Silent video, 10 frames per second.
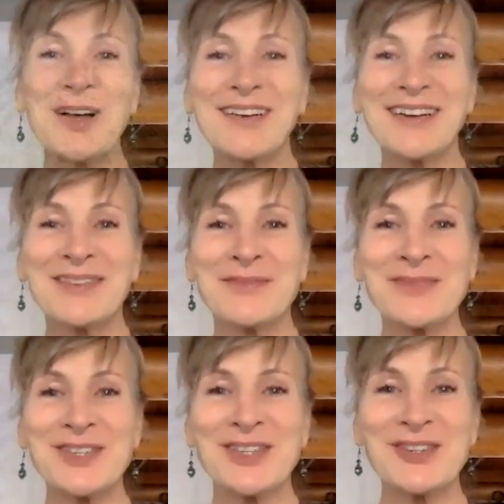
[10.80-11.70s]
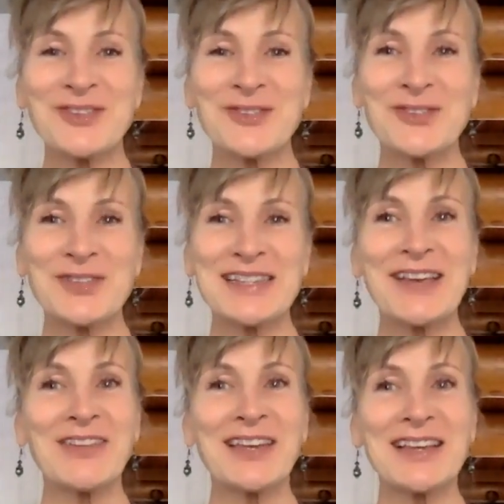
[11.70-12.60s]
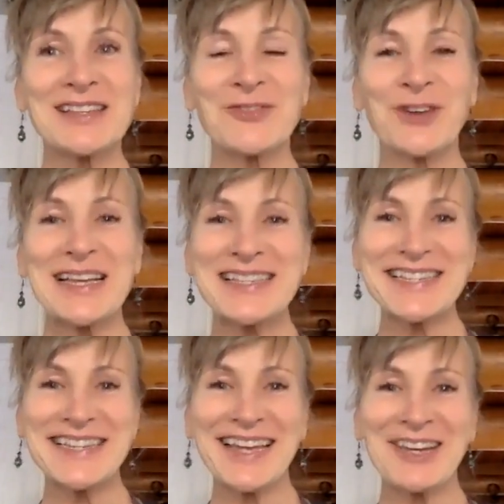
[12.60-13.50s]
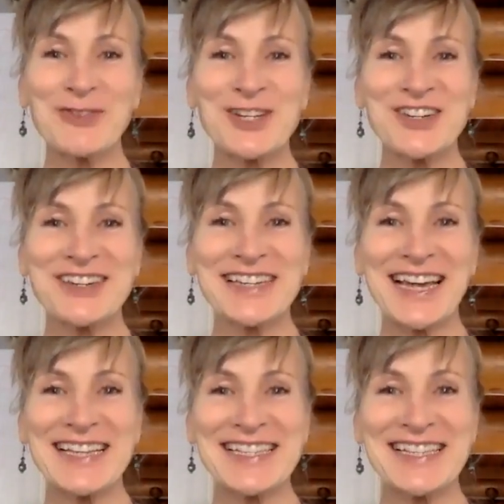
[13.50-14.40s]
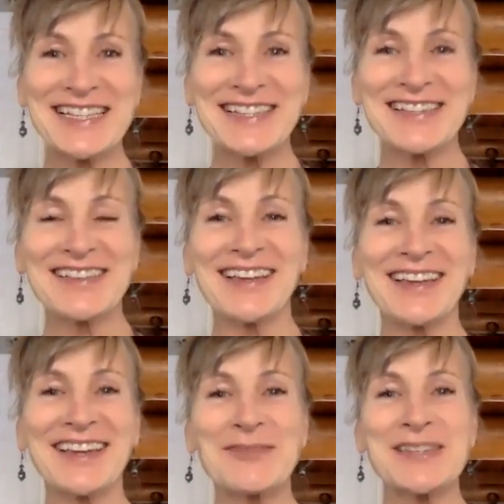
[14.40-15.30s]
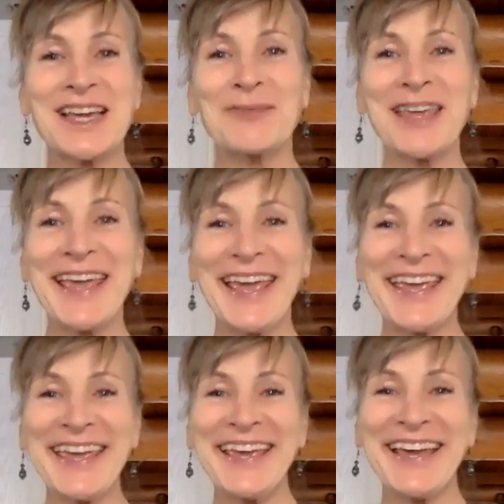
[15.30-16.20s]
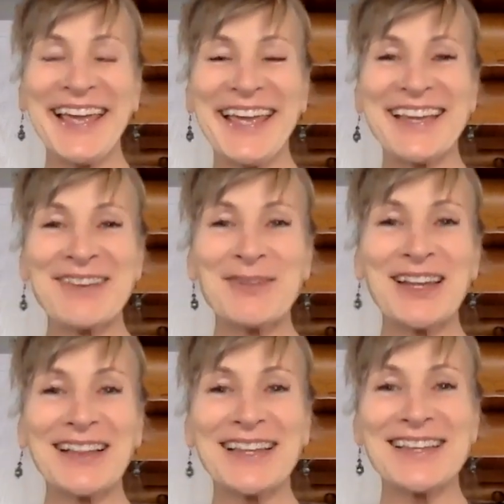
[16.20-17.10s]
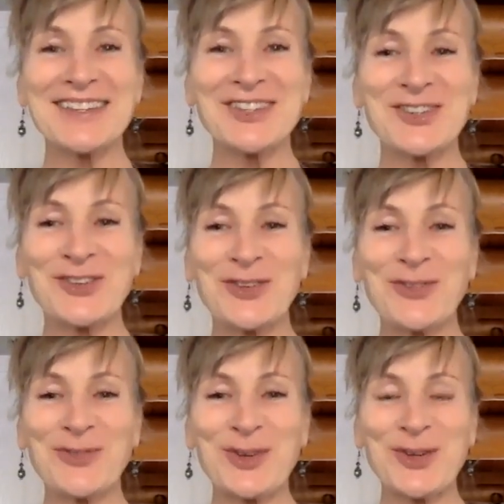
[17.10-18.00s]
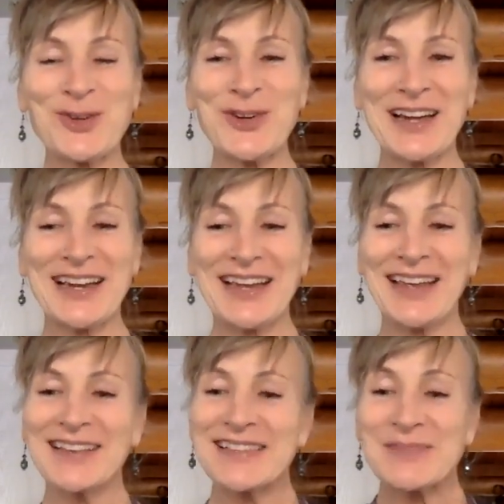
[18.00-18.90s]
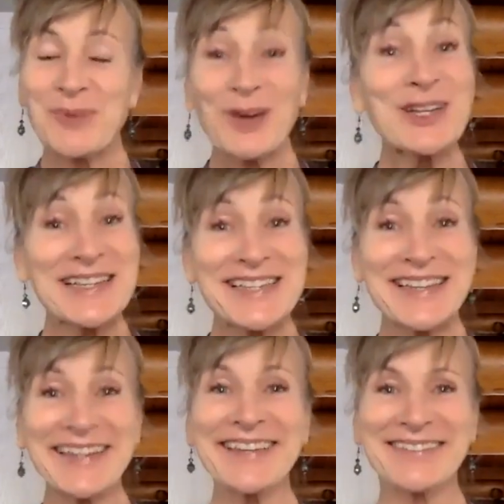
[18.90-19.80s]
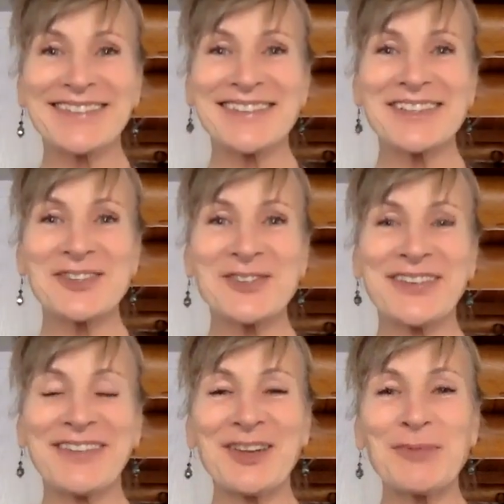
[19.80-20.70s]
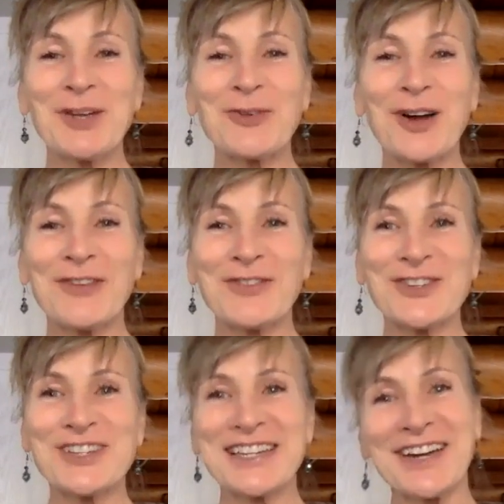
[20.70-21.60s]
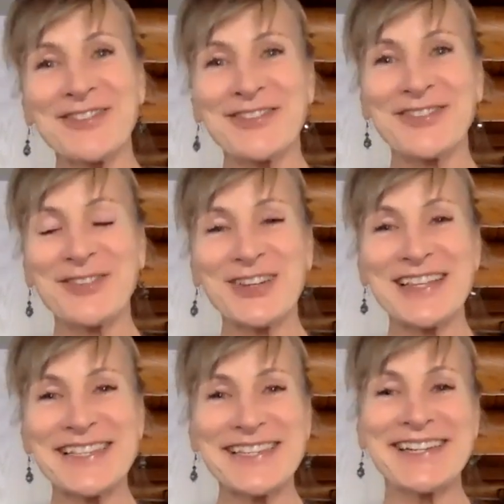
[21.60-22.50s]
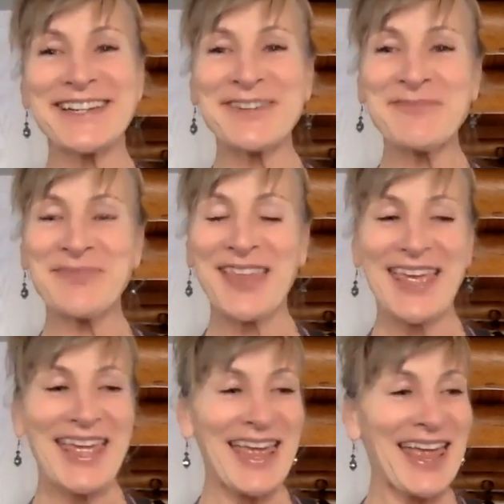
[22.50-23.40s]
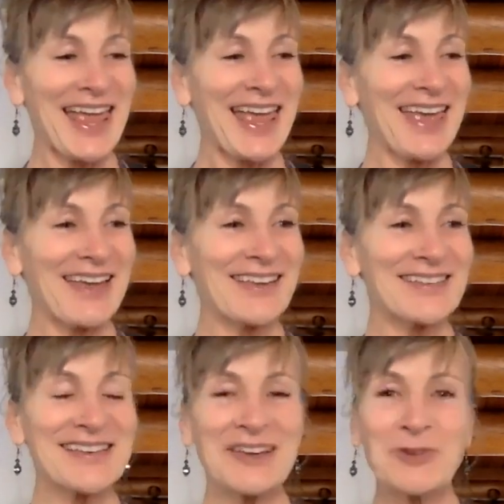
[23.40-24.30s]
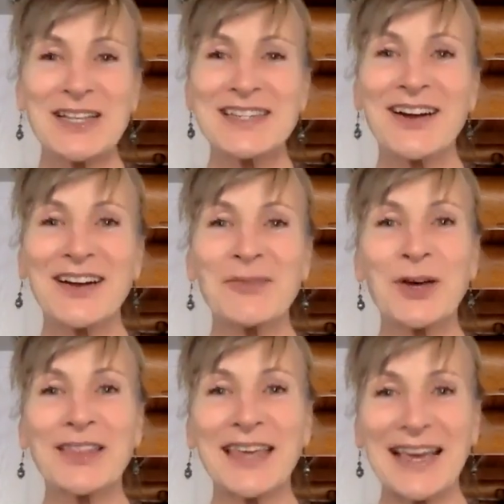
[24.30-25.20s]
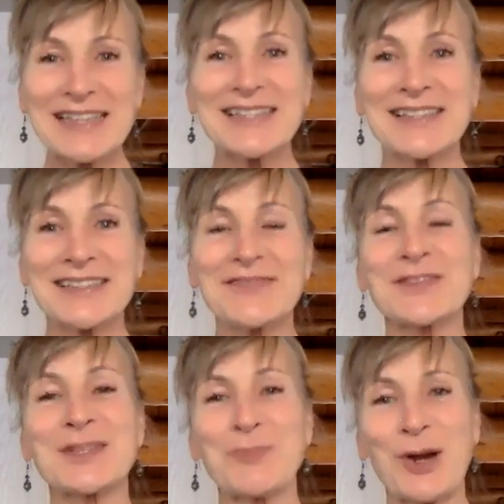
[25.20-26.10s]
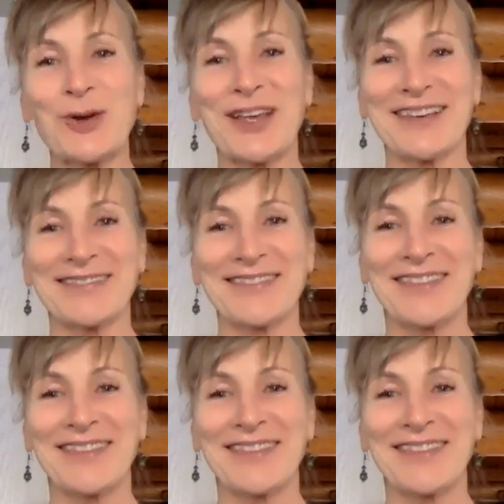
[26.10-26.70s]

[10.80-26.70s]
welcome to 7 days of rest and a return to essence. And I'm Tammy Haig, and I'm going to lead you through sprouting today. So I'm going to be a raw food chef for this time. And I want to talk about the essence of sprouting.